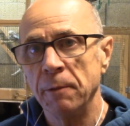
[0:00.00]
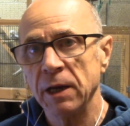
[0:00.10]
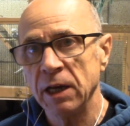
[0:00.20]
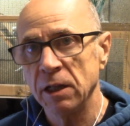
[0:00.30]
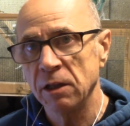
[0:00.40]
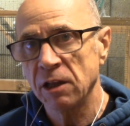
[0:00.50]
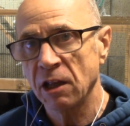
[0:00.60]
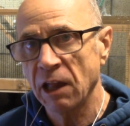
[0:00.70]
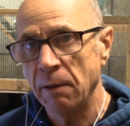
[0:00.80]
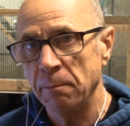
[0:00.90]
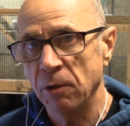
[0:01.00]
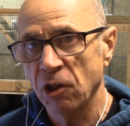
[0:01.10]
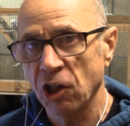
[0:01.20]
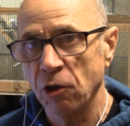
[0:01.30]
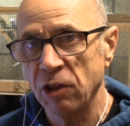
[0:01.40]
in December.
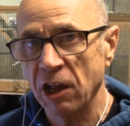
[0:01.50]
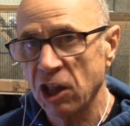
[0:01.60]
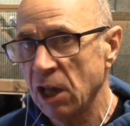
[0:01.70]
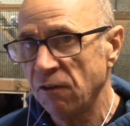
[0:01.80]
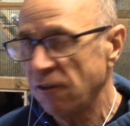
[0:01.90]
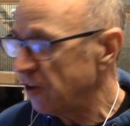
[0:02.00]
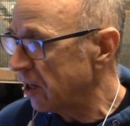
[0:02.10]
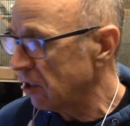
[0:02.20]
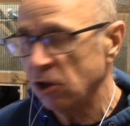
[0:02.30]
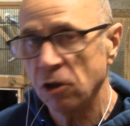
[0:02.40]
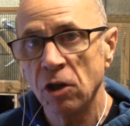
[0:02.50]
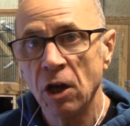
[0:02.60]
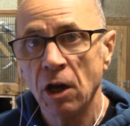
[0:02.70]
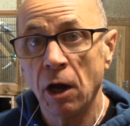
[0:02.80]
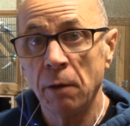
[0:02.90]
So that's the other thing that
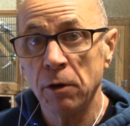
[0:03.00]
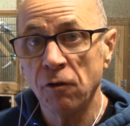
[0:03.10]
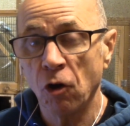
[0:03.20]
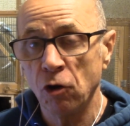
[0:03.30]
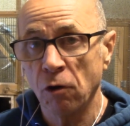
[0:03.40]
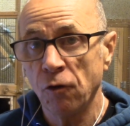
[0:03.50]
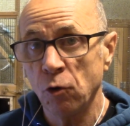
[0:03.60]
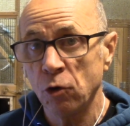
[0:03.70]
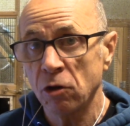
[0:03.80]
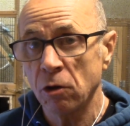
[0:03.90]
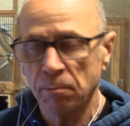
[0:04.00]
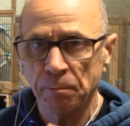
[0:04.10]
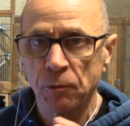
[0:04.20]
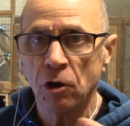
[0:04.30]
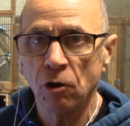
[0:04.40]
you've got to
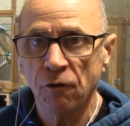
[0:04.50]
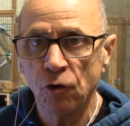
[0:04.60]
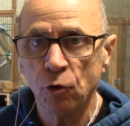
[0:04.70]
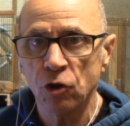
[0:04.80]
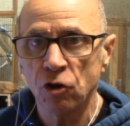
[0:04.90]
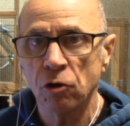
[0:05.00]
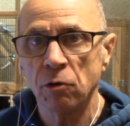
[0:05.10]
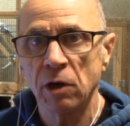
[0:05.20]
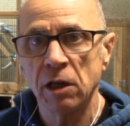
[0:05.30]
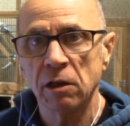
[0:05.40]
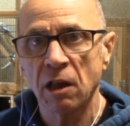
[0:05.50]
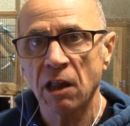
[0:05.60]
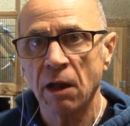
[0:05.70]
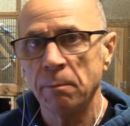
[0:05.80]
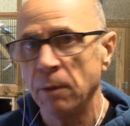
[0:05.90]
look forward to in
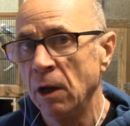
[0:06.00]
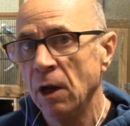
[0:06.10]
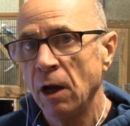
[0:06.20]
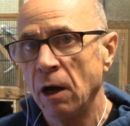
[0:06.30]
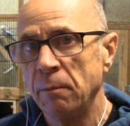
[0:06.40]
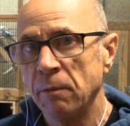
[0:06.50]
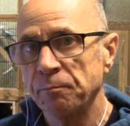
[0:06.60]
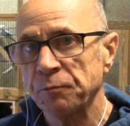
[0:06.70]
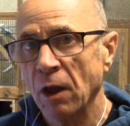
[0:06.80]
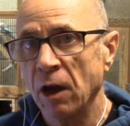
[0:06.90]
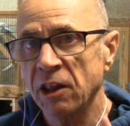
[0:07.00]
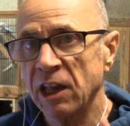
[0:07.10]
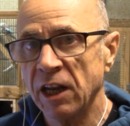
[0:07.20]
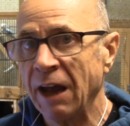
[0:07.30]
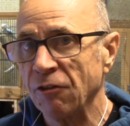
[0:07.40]
December. I
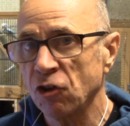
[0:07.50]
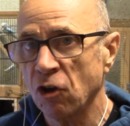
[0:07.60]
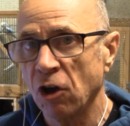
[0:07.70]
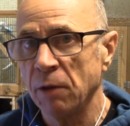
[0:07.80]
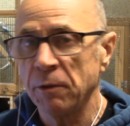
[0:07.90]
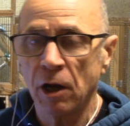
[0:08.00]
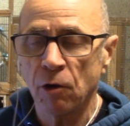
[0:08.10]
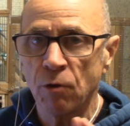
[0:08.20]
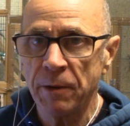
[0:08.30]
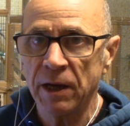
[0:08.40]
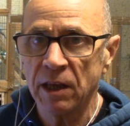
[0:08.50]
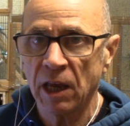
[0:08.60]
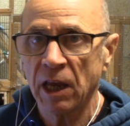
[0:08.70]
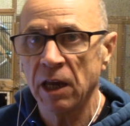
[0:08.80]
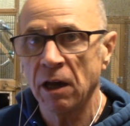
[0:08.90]
said it at the time, and I'll repeat
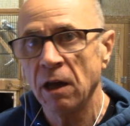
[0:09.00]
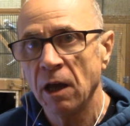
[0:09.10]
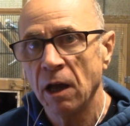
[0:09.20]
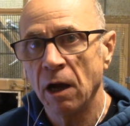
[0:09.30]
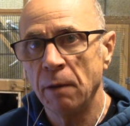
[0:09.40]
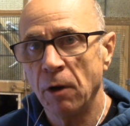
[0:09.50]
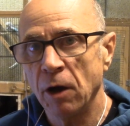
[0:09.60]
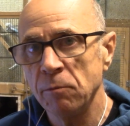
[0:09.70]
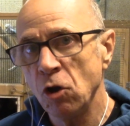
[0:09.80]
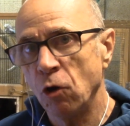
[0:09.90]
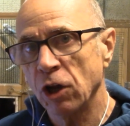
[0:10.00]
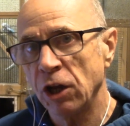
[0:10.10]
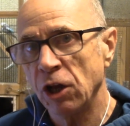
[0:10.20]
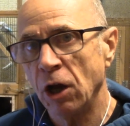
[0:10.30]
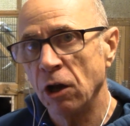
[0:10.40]
it here. I'm not
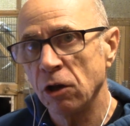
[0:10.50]
going to